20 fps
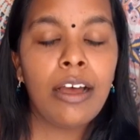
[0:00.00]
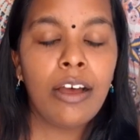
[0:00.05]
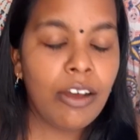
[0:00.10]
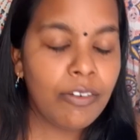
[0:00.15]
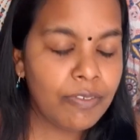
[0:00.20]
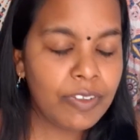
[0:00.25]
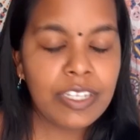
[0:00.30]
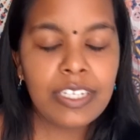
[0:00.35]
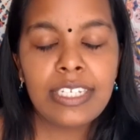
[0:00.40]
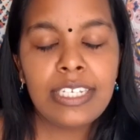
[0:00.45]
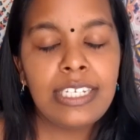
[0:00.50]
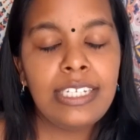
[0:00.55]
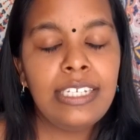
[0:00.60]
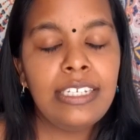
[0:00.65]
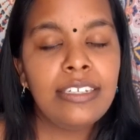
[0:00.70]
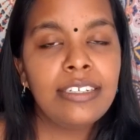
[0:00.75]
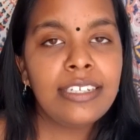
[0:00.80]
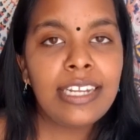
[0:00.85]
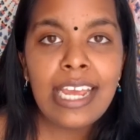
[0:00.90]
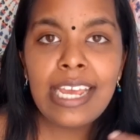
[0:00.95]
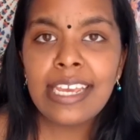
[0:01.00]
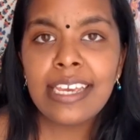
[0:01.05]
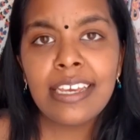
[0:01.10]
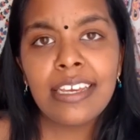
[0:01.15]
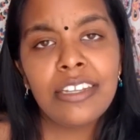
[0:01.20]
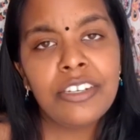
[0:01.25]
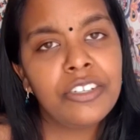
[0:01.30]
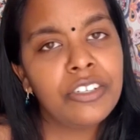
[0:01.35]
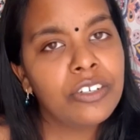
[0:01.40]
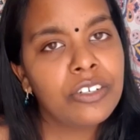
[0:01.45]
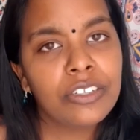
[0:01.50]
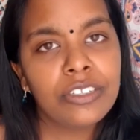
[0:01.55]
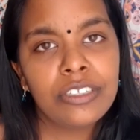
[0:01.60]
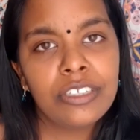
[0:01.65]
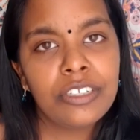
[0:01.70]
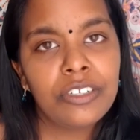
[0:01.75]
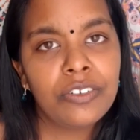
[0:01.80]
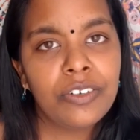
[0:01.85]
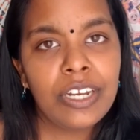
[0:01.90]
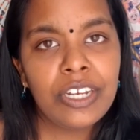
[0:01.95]
obviously taking into
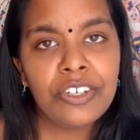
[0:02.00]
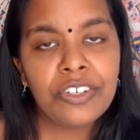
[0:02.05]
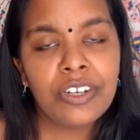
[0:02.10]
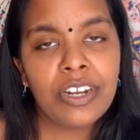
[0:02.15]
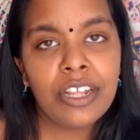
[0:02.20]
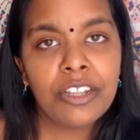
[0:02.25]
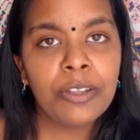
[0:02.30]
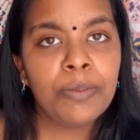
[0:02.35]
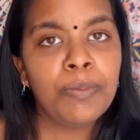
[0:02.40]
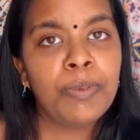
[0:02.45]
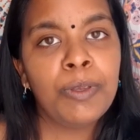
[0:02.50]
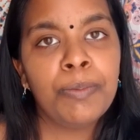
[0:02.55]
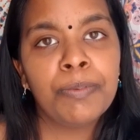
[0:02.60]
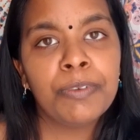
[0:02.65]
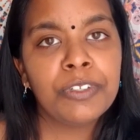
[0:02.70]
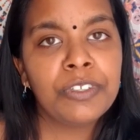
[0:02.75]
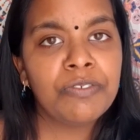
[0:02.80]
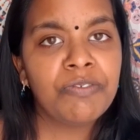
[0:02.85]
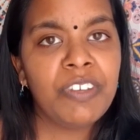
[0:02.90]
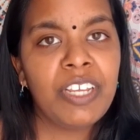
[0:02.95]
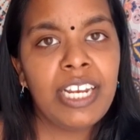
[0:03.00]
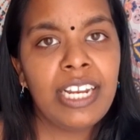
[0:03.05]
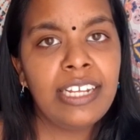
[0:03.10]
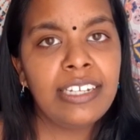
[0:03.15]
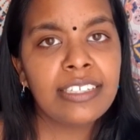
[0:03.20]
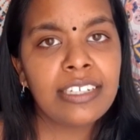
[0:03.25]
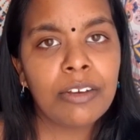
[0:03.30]
consideration other people's feelings.